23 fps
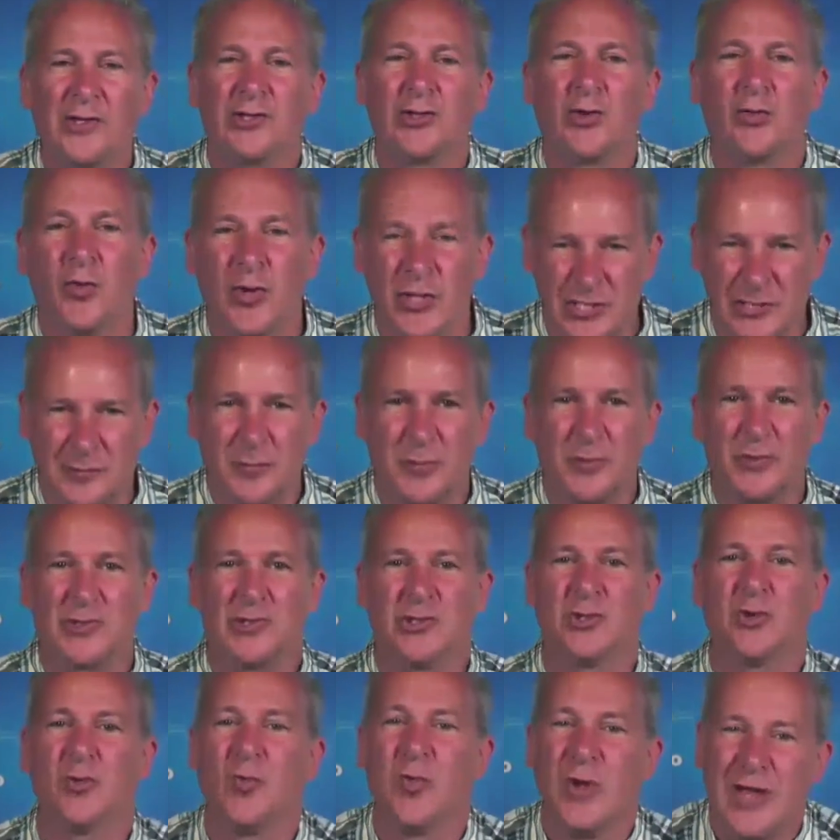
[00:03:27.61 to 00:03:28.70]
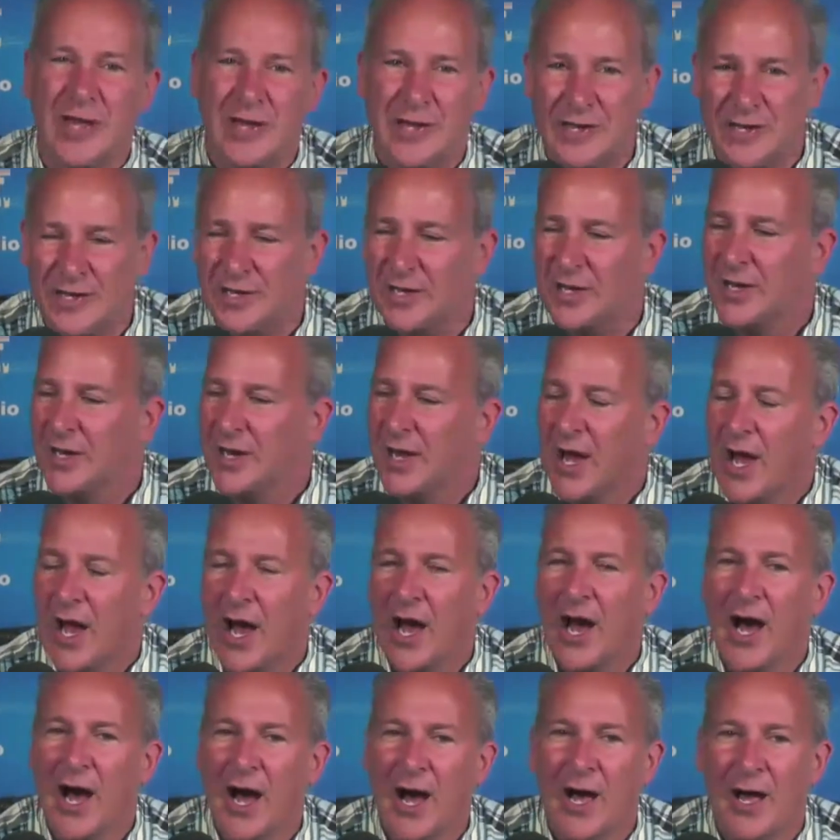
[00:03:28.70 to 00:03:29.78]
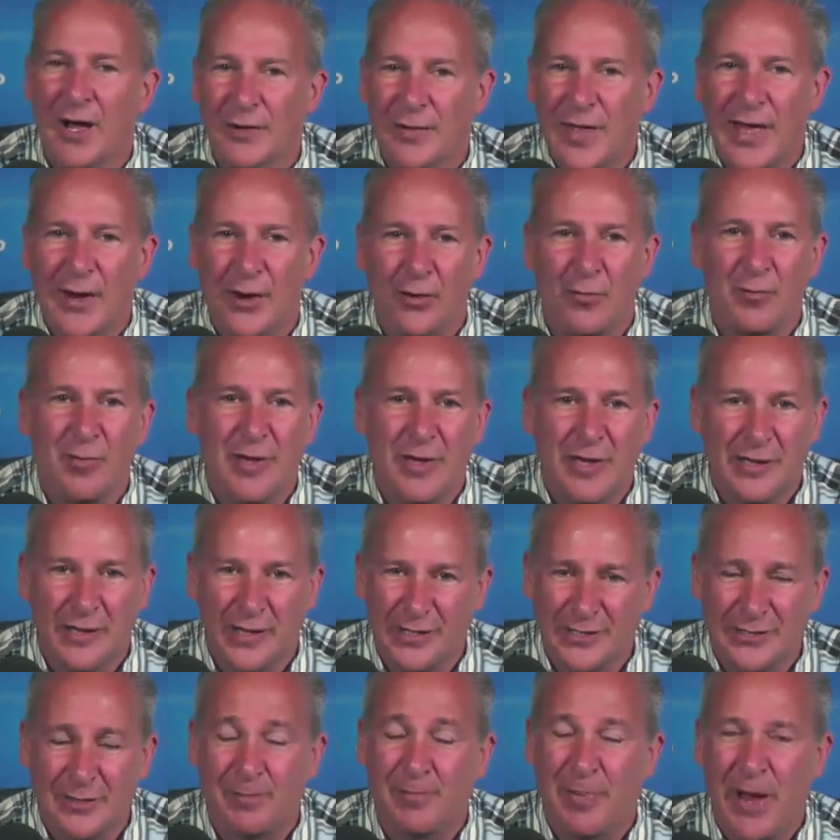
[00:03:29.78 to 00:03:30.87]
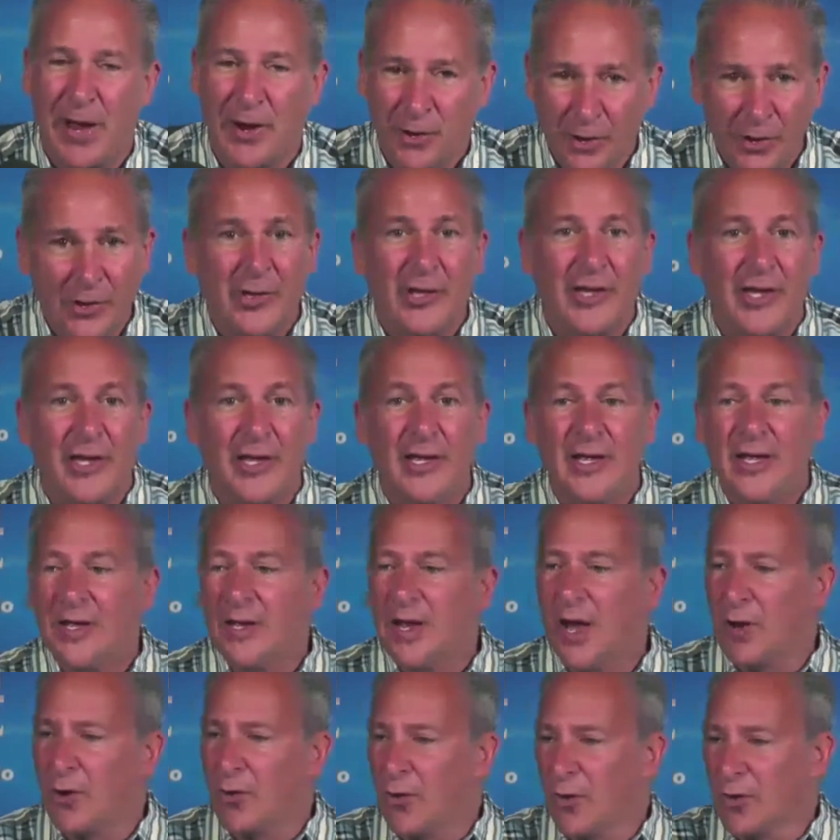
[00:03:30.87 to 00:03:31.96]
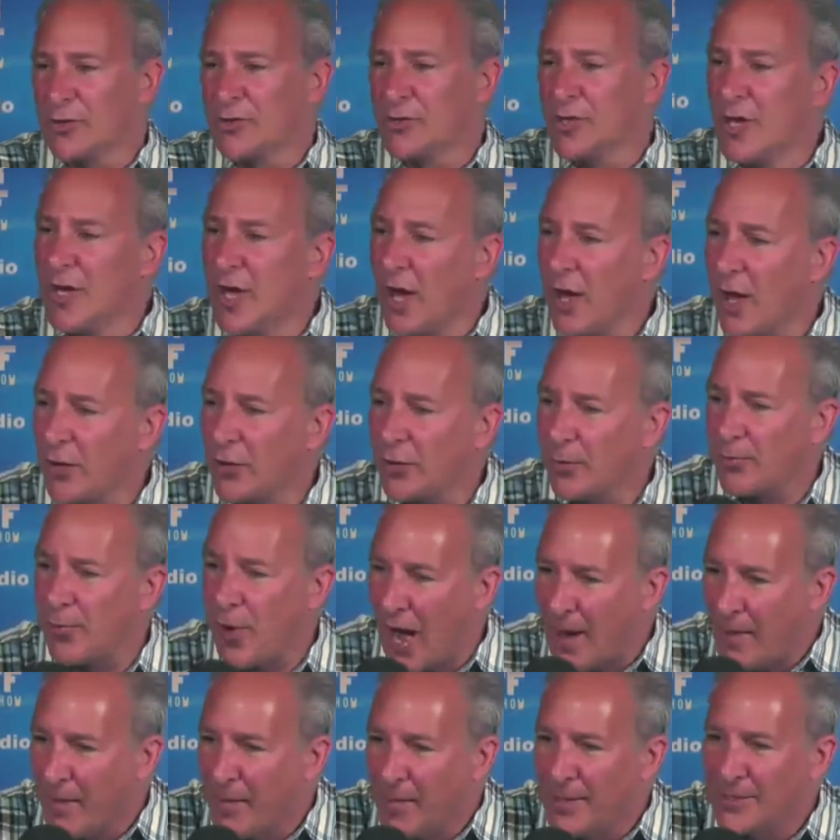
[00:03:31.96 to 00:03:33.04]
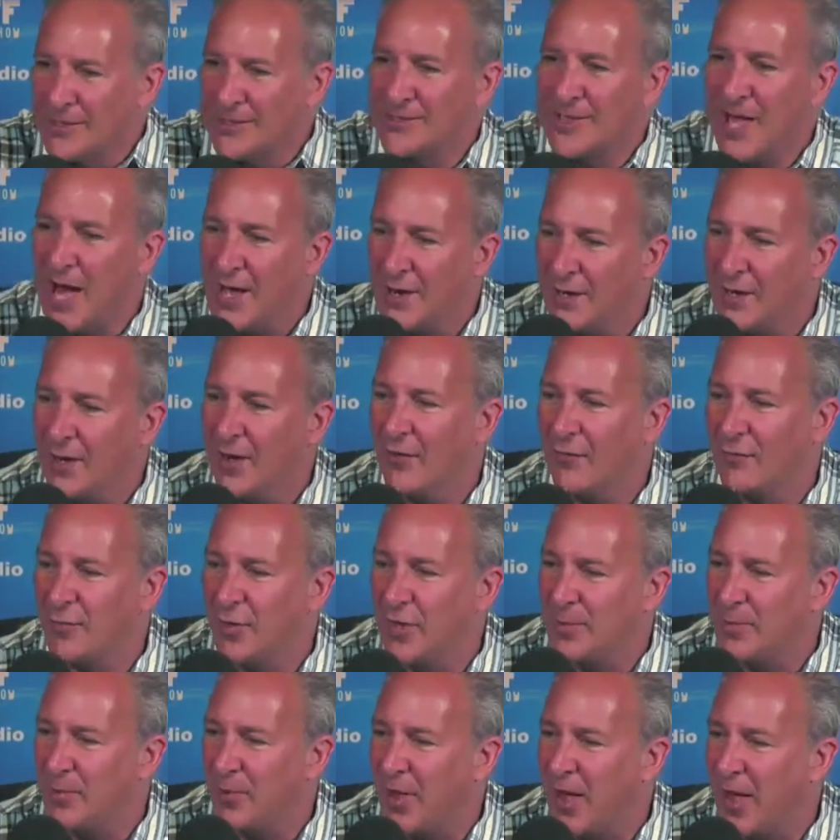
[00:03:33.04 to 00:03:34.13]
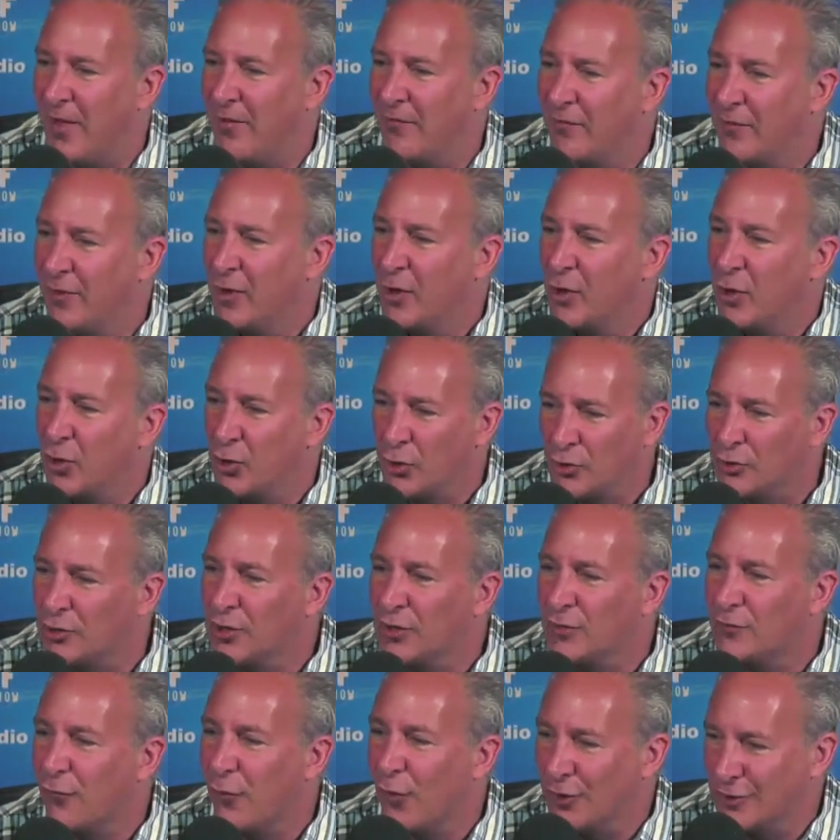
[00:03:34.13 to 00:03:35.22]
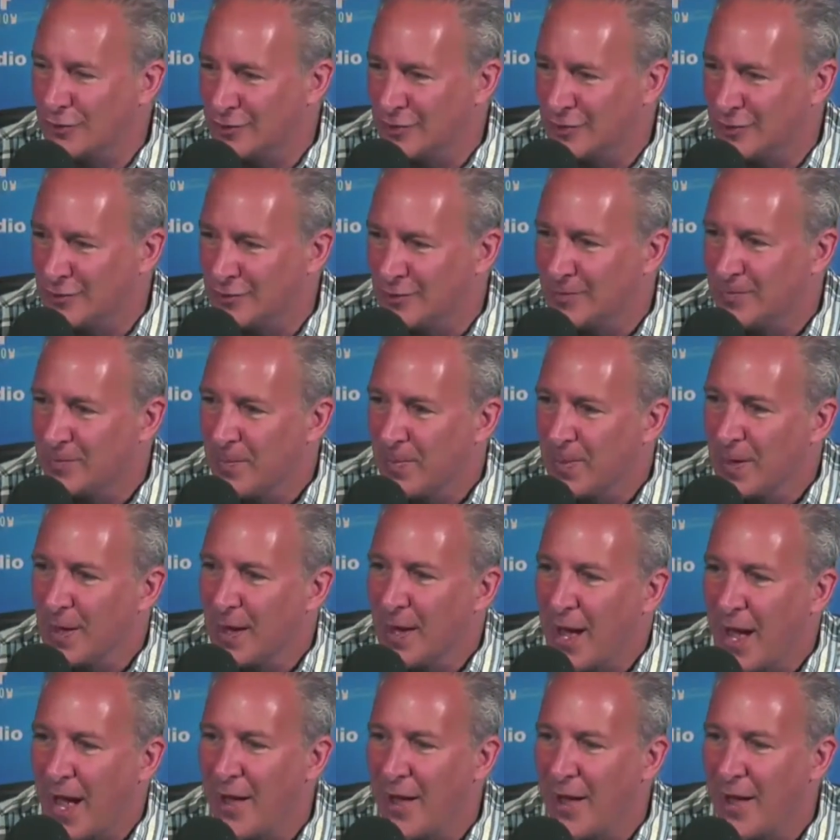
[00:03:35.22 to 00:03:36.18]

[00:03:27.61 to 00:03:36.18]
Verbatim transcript: Are these the whispers in the wind uh, that are meaningless? Apparently, now of course uh, the problem is not enough people have heard these voices.